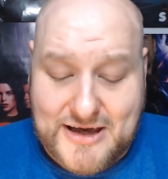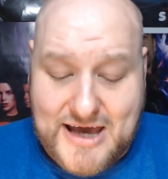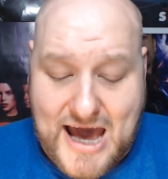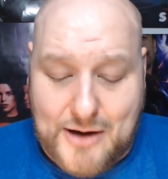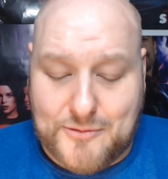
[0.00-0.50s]

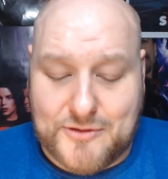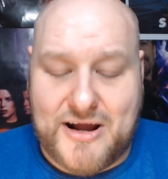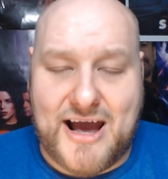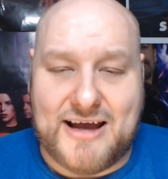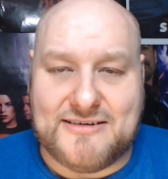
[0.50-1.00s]
Howard
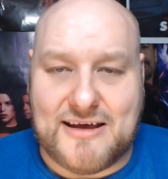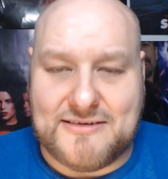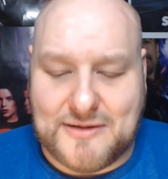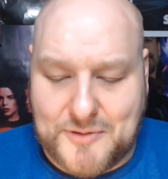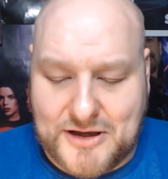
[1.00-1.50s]
has
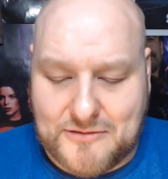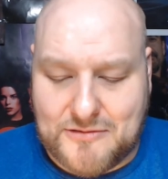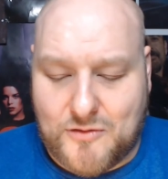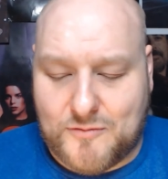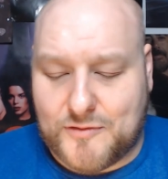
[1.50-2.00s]
Leslie Winkle
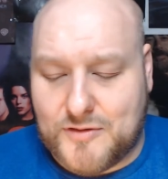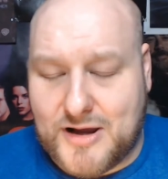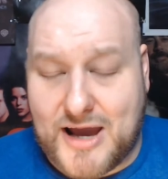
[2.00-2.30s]
over